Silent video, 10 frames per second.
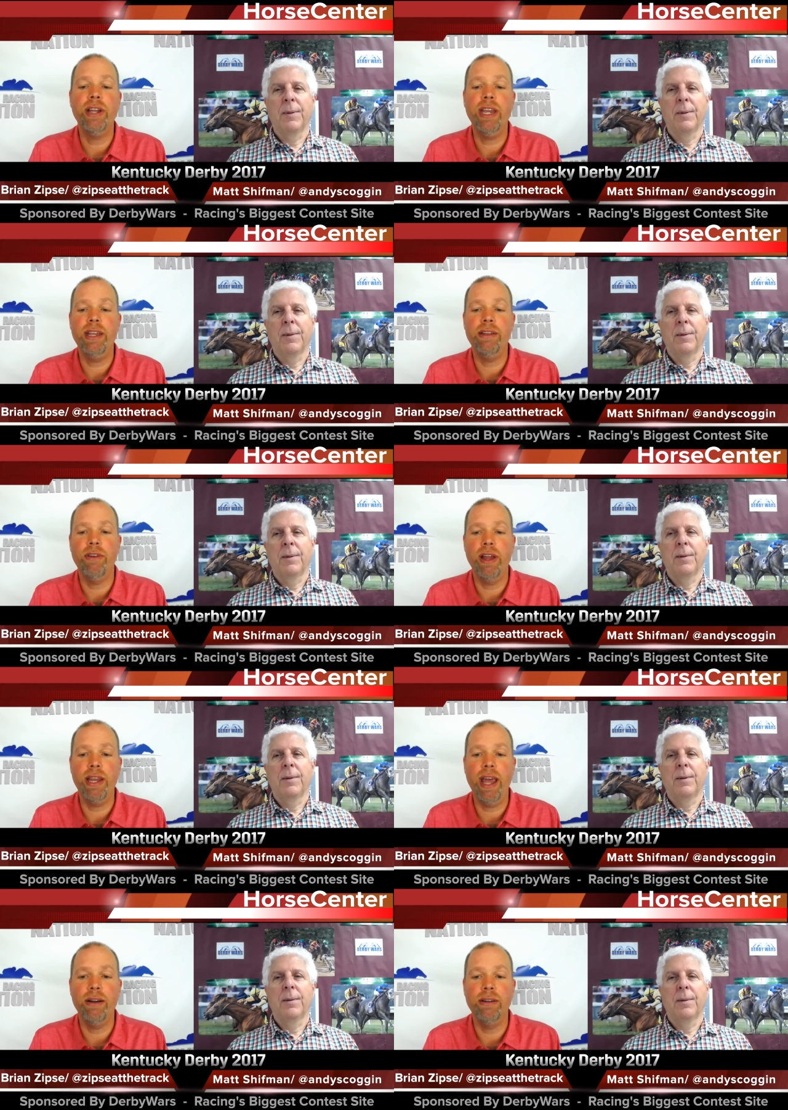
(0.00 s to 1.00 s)
Speaker 1: looking in
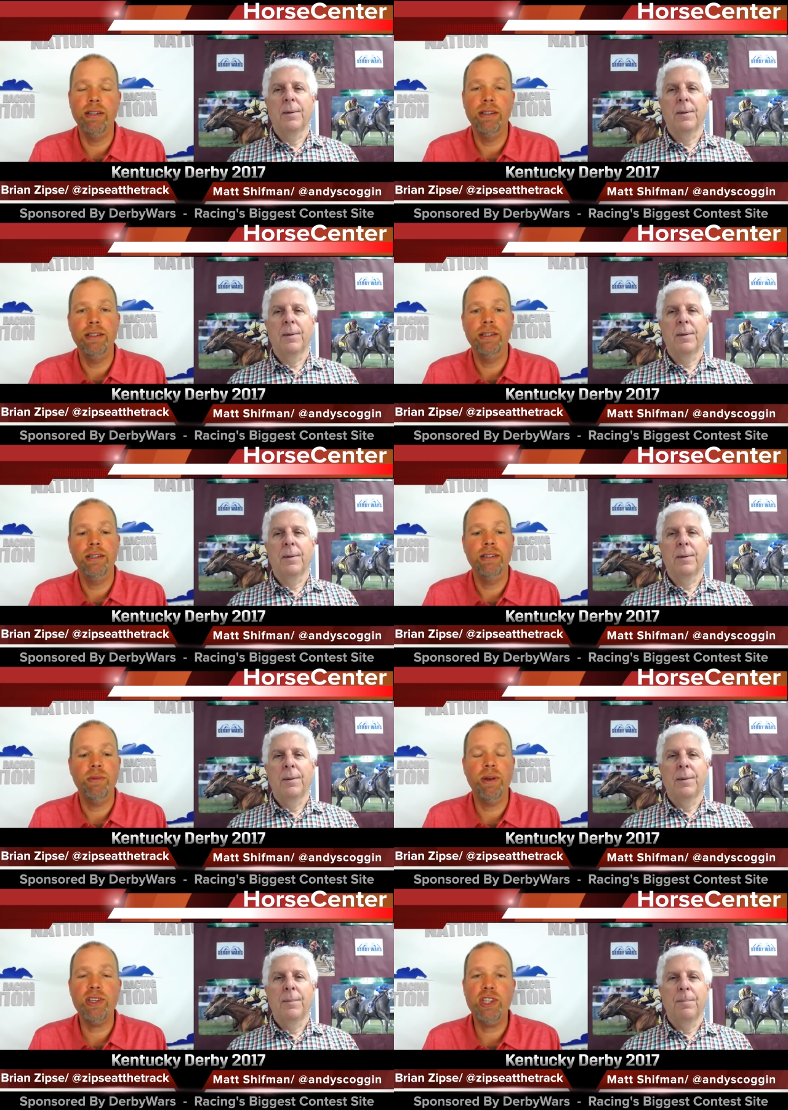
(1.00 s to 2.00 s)
right now.
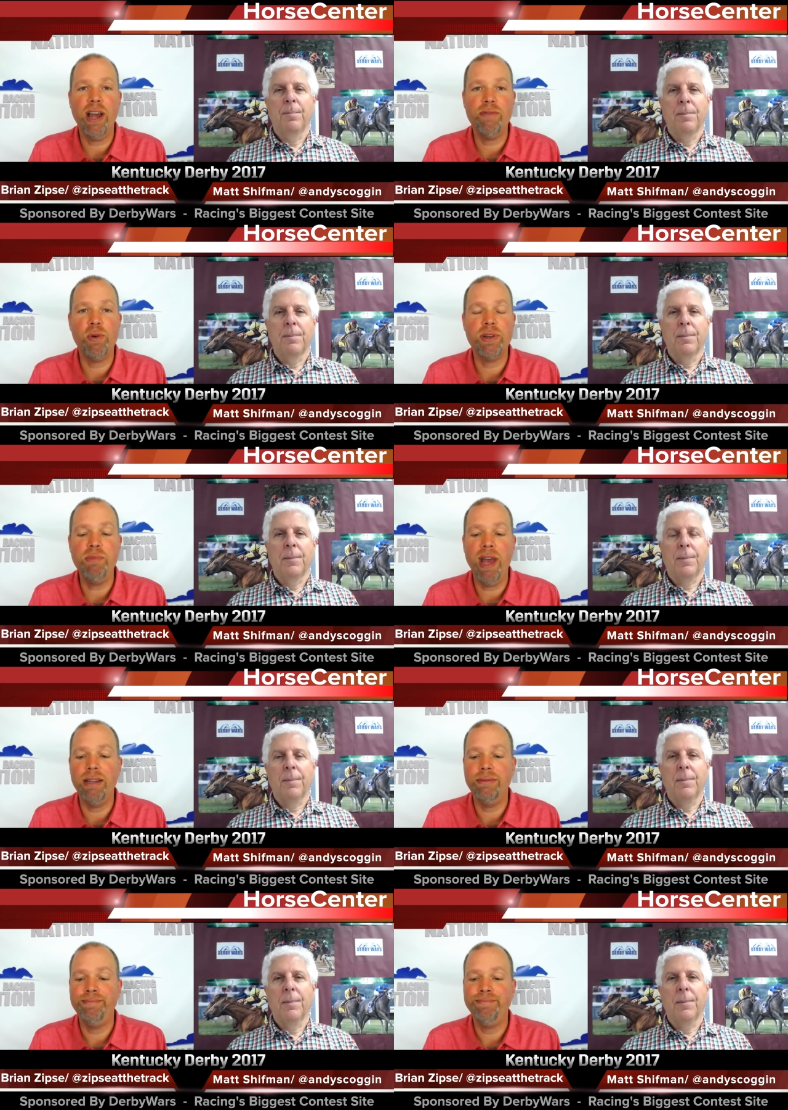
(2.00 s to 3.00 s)
What else you got for us,
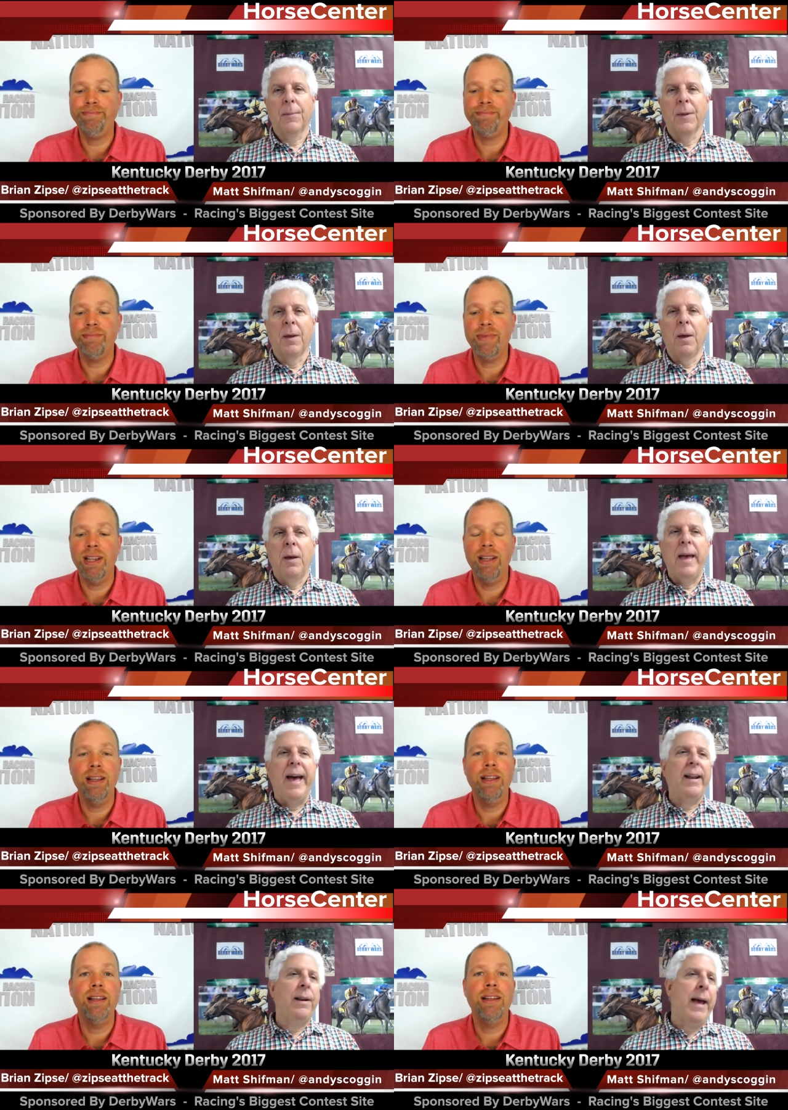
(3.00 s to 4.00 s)
Matt?
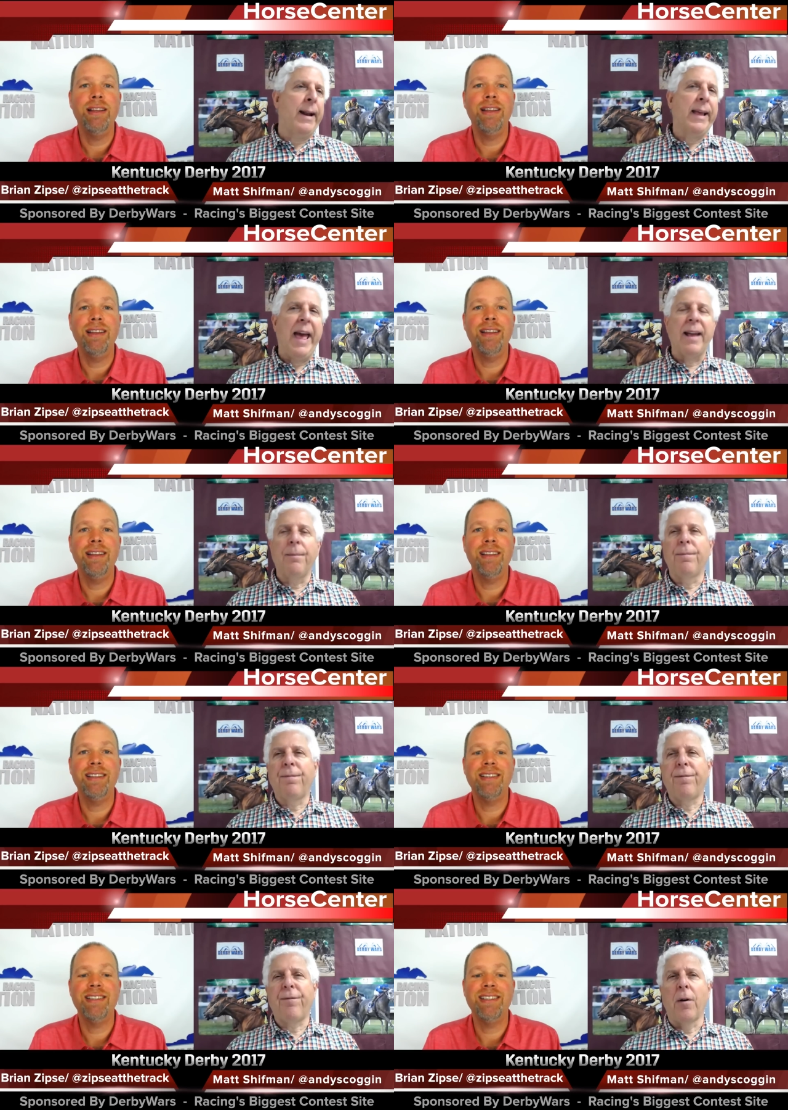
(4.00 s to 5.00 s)
Speaker 2: Yeah, and
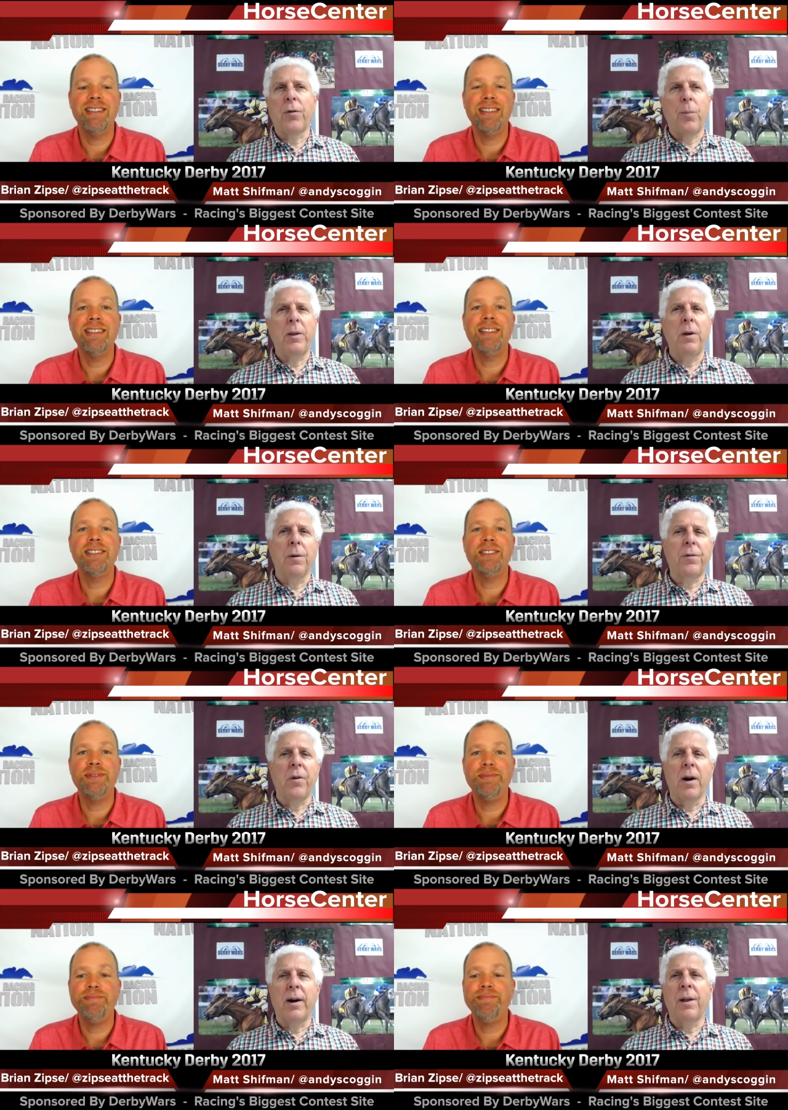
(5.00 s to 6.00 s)
again, folks, when you're
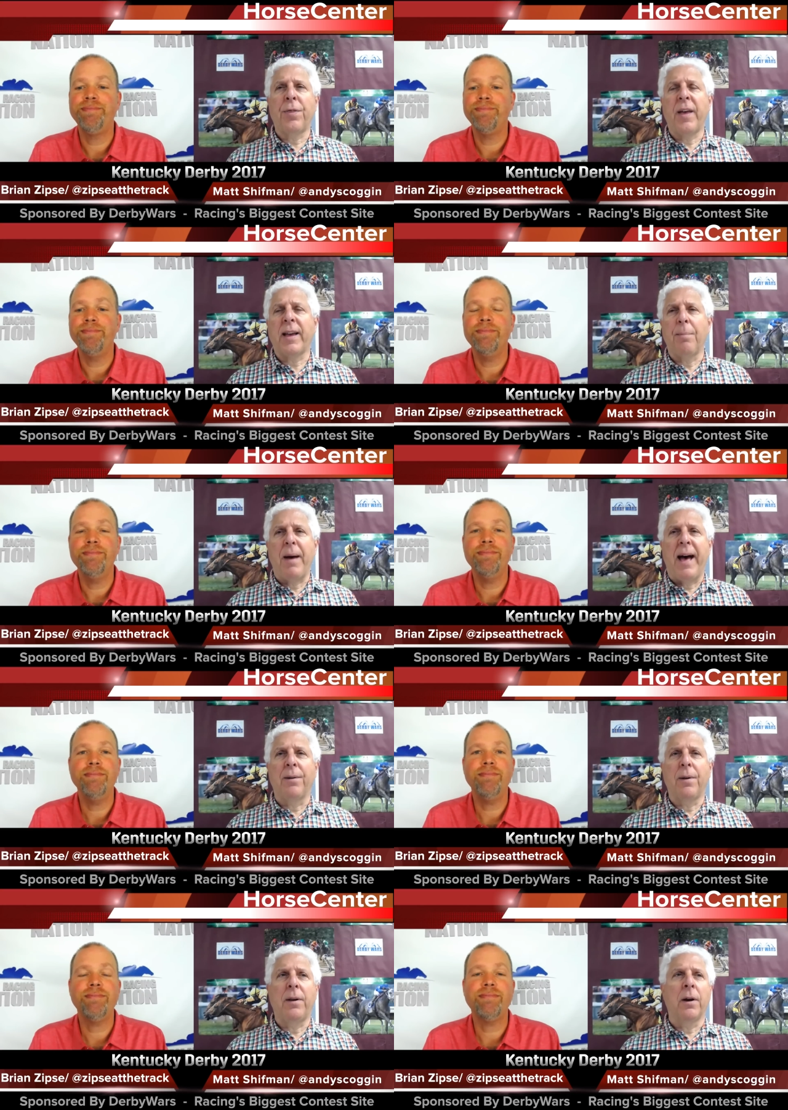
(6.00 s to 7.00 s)
starting to think
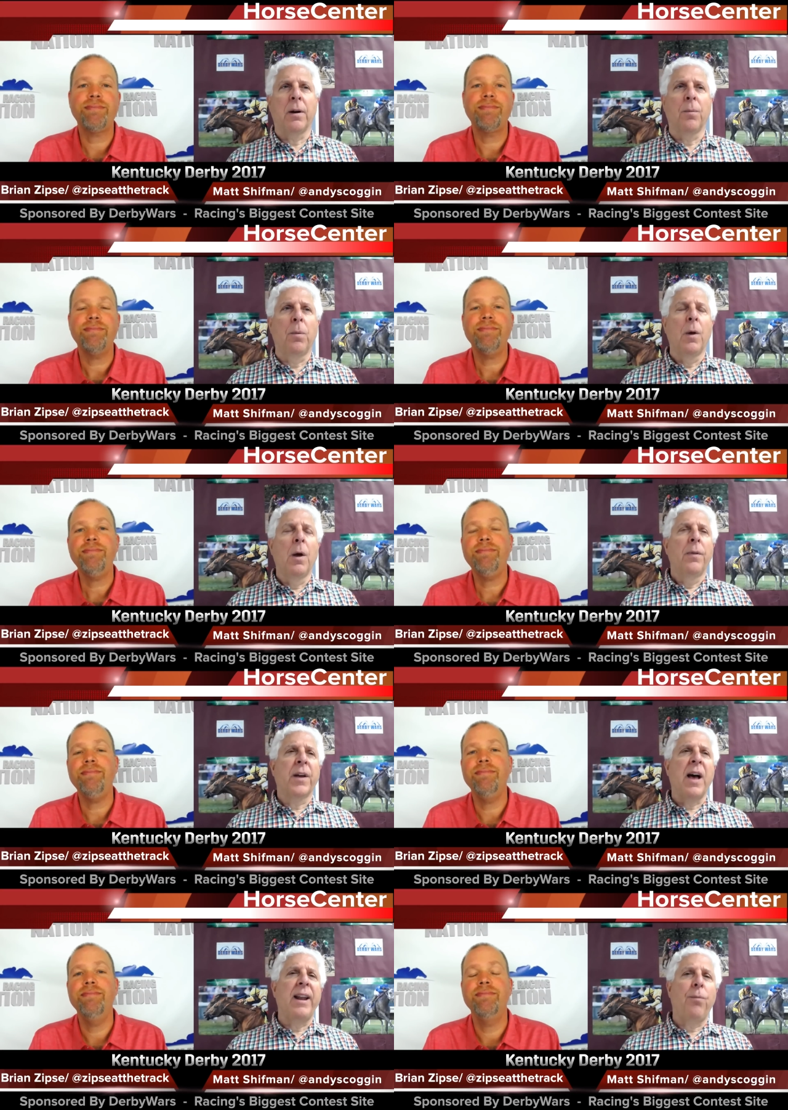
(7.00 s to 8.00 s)
about the
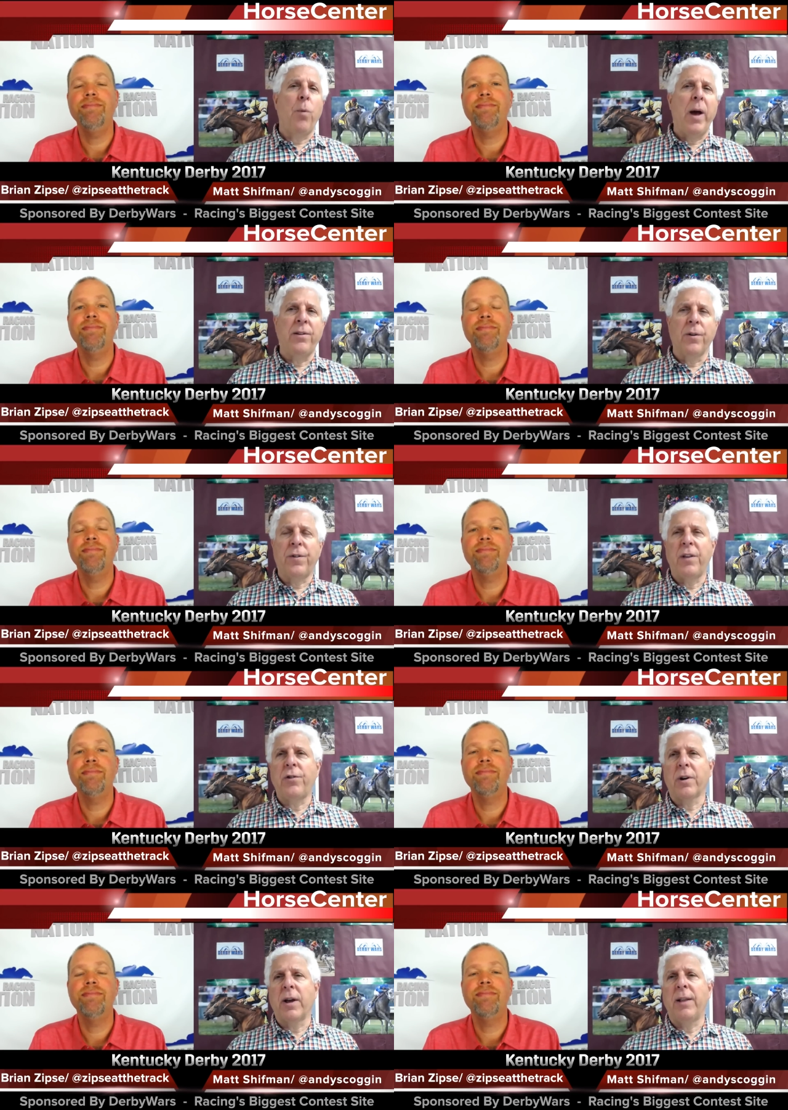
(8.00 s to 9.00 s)
kind of wagers
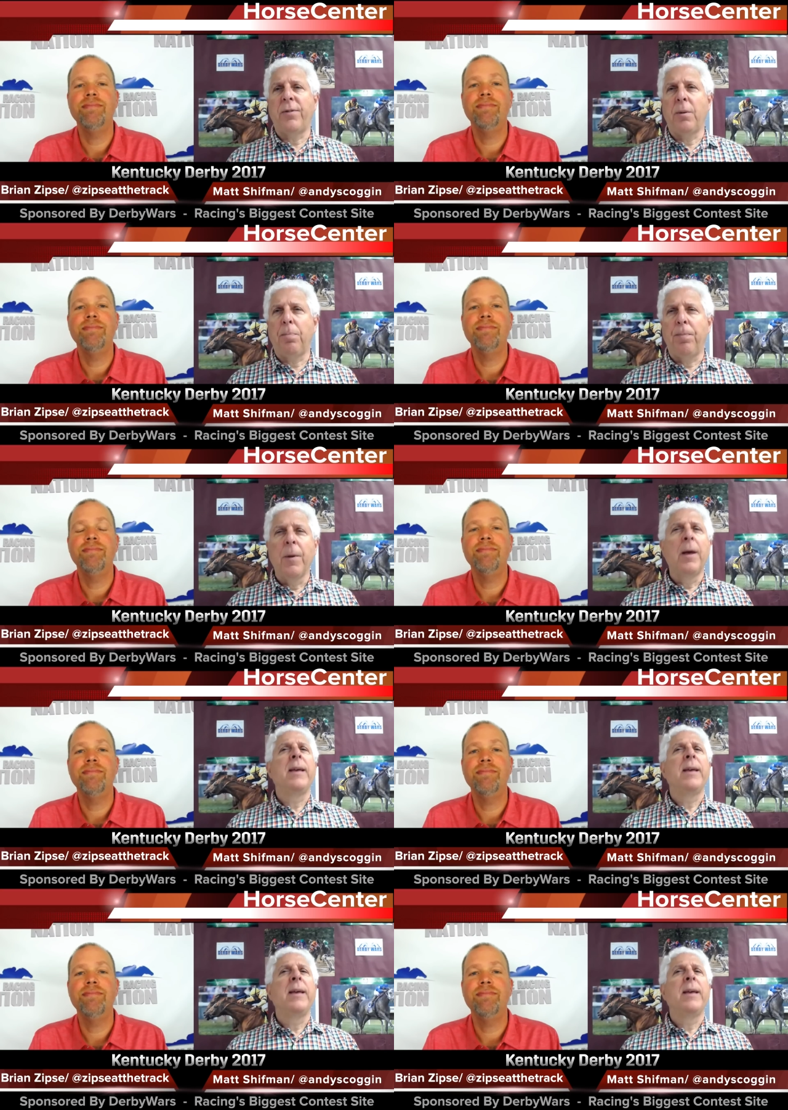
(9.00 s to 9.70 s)
that you're going to do,